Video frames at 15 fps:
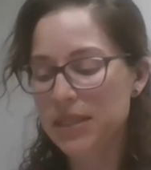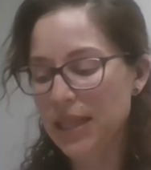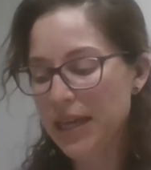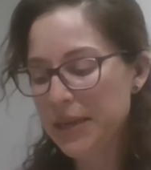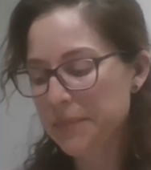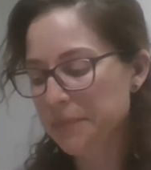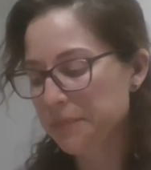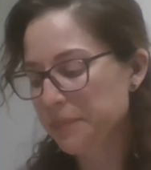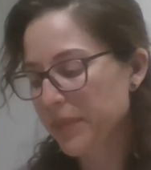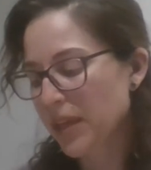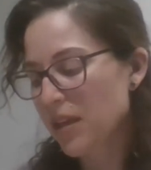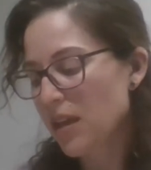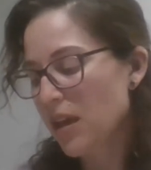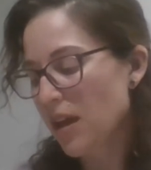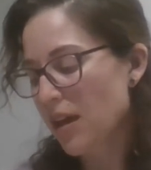slime.
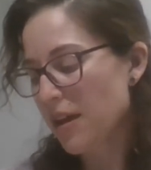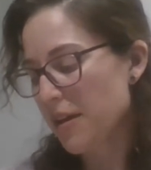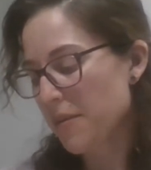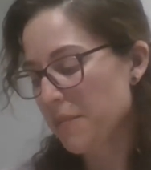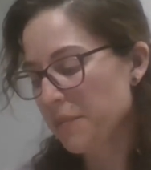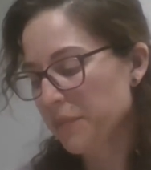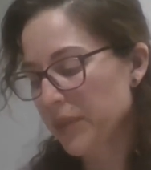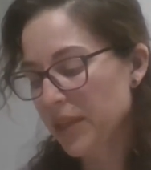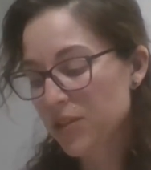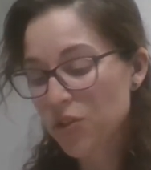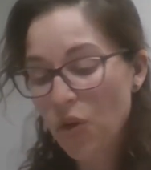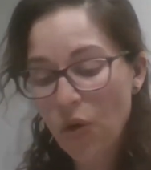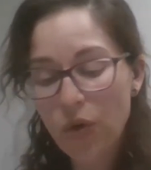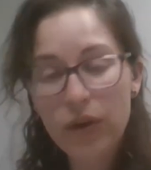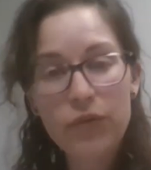
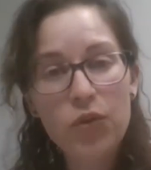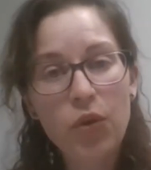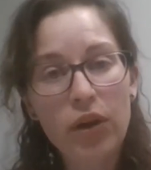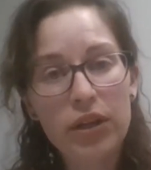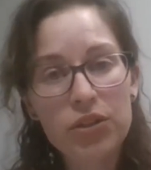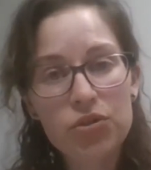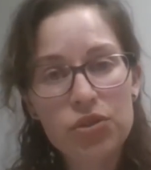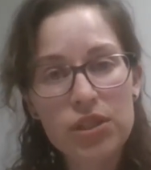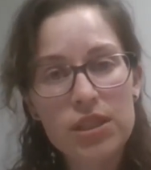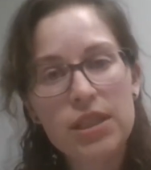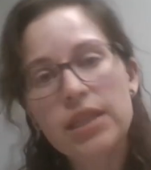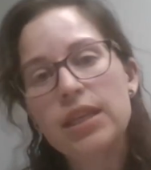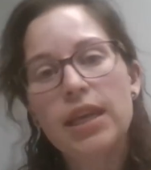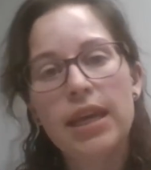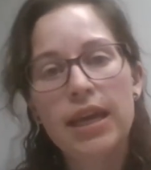So if you are
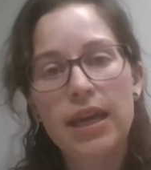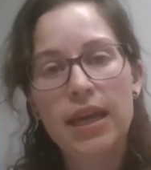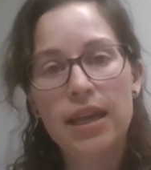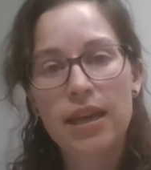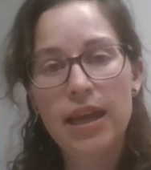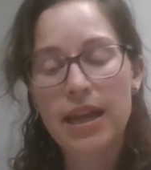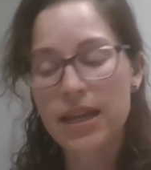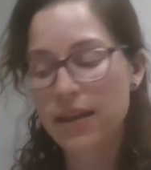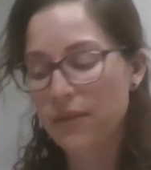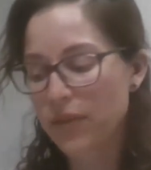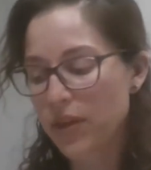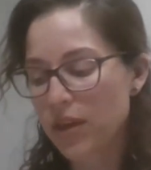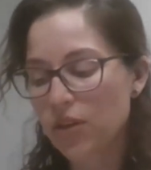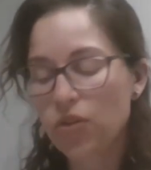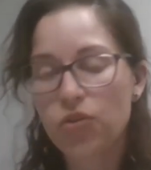interested in any of
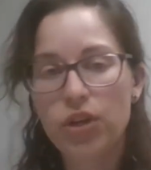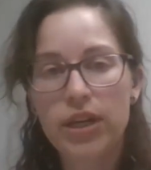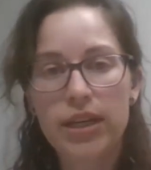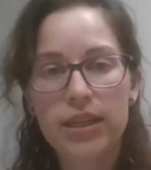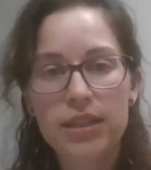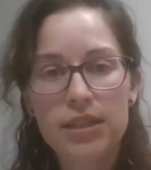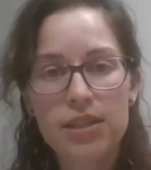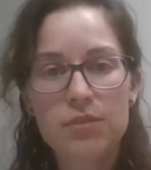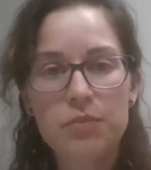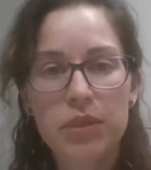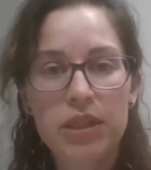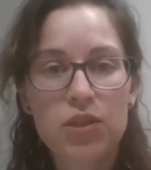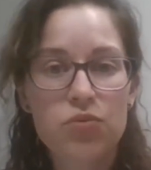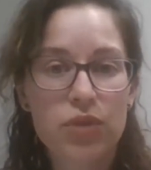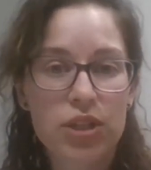the ingredients,
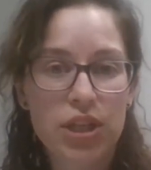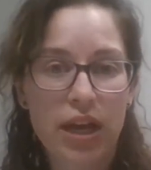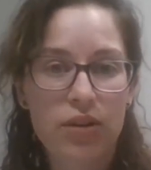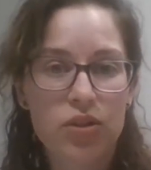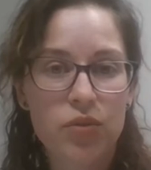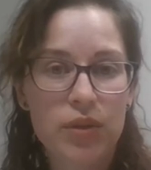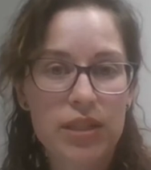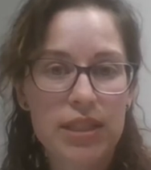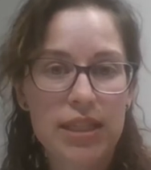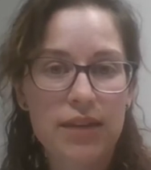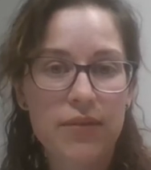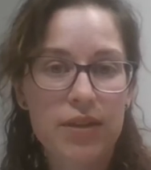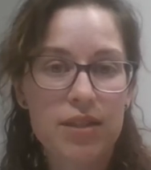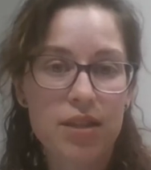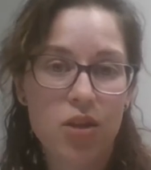please reach out to us,
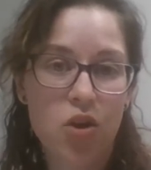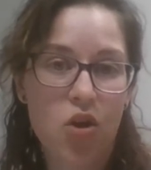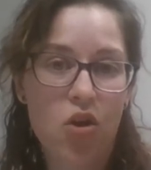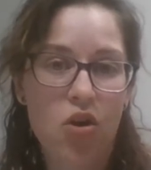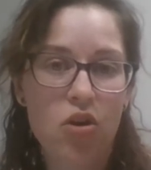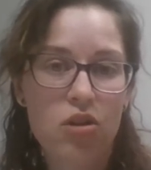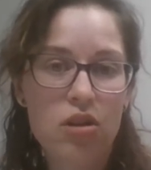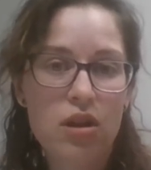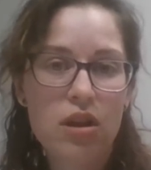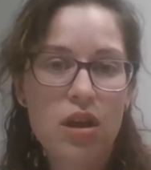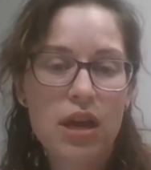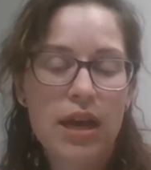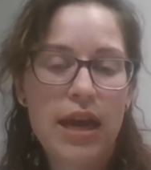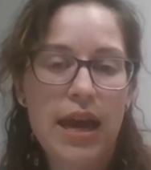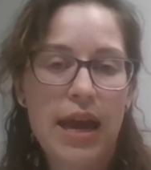give us a call,
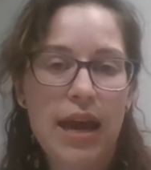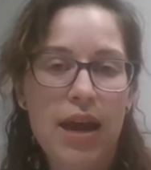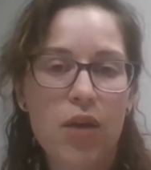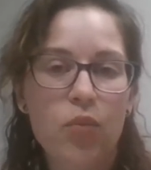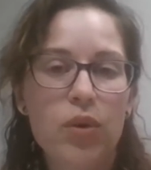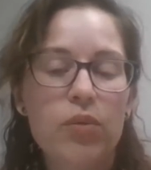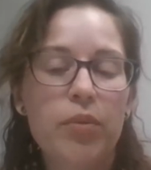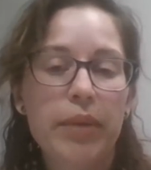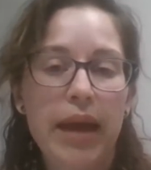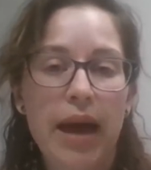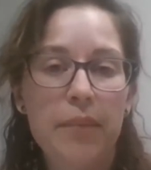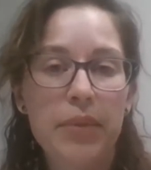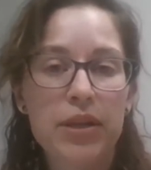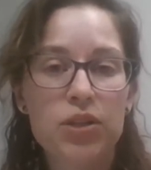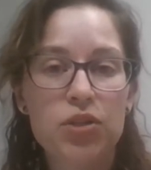and we will be
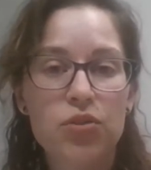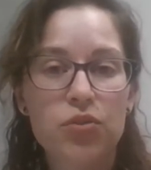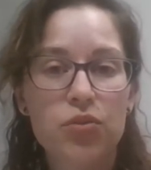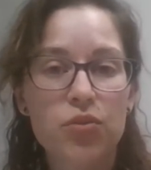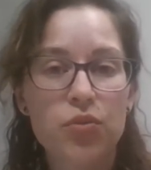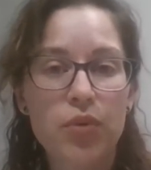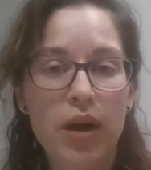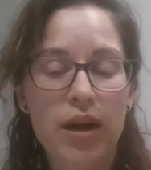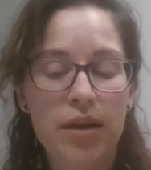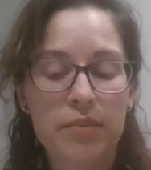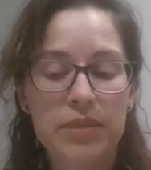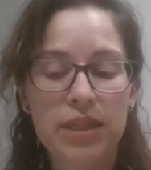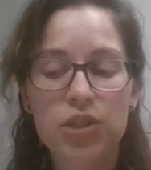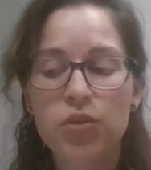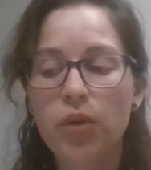happy to
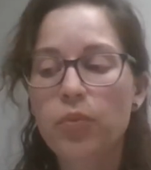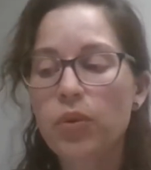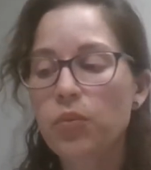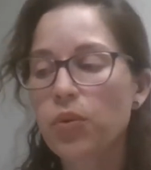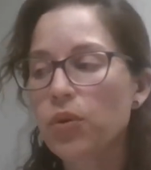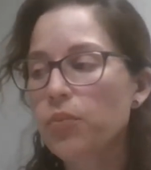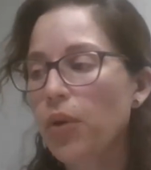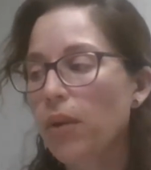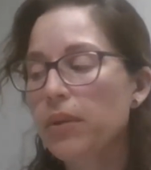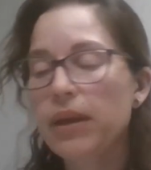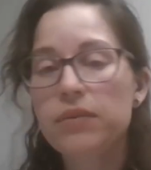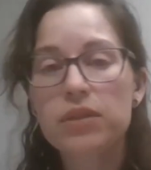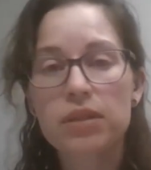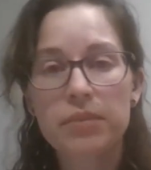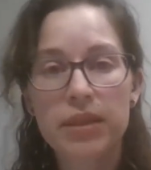set you up. We will probably
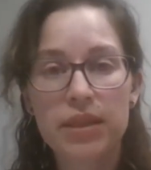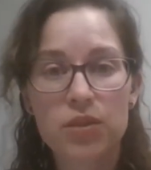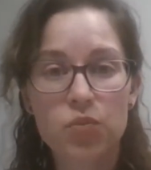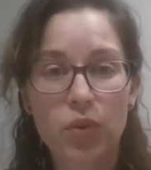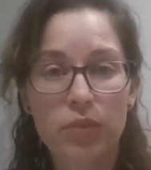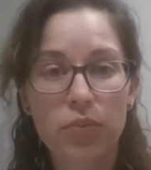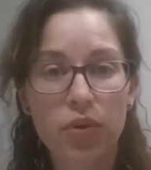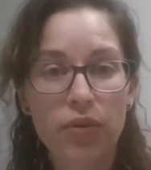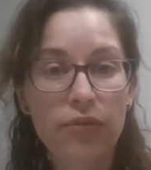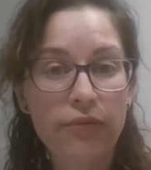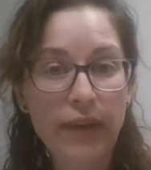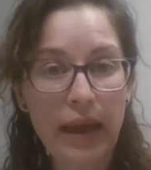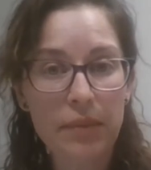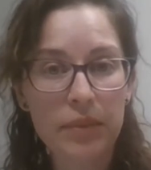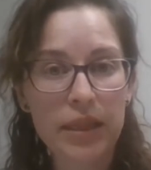have to limit this one per
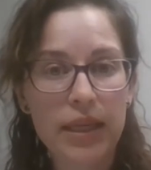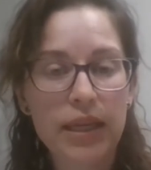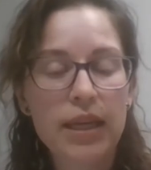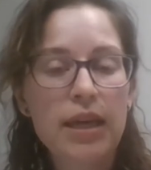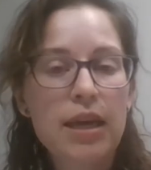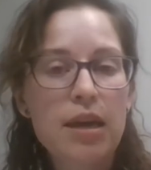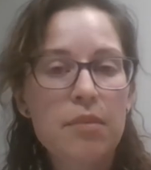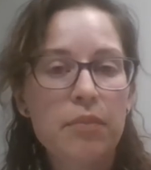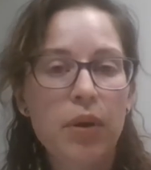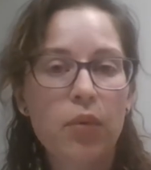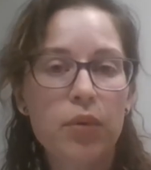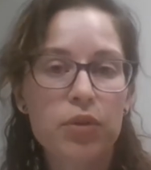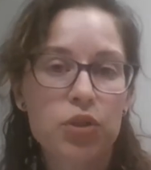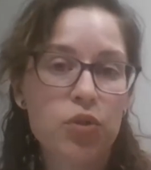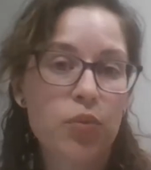family, but
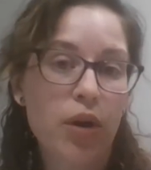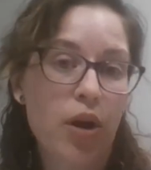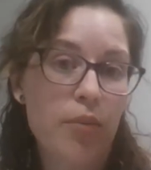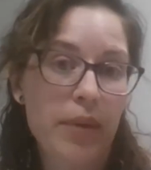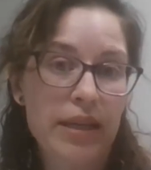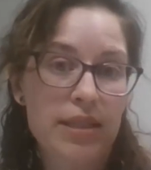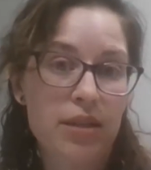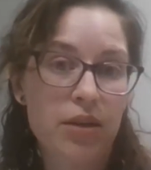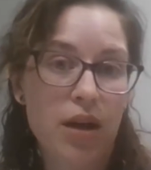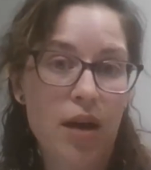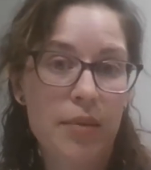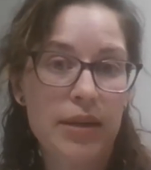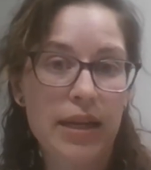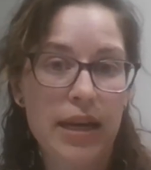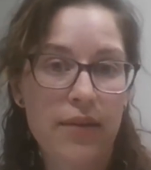we'll do our best to
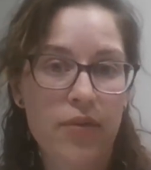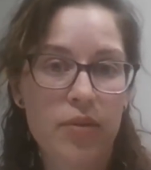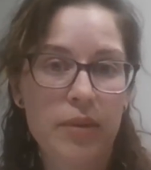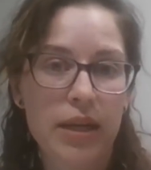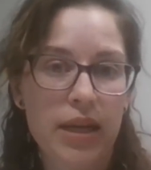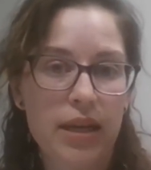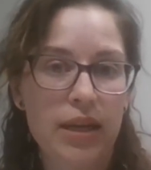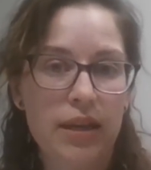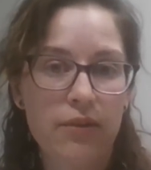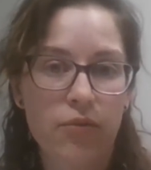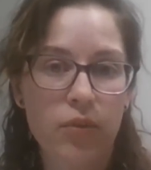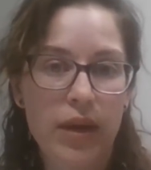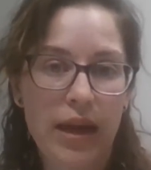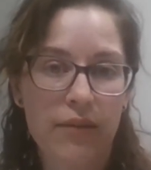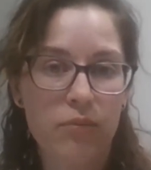accommodate everybody if
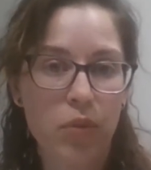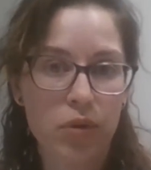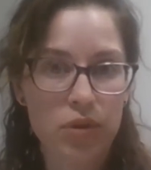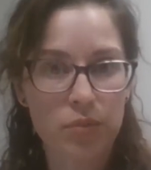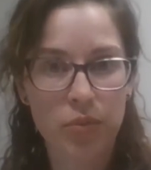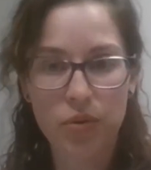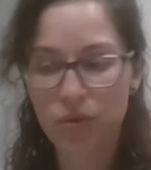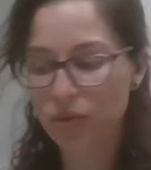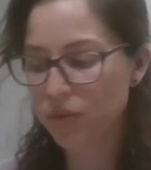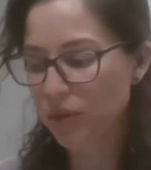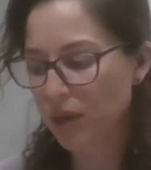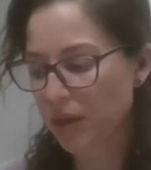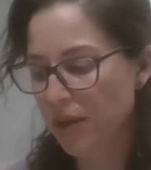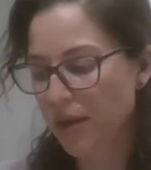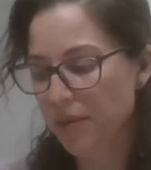we have
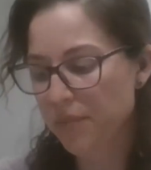multiple,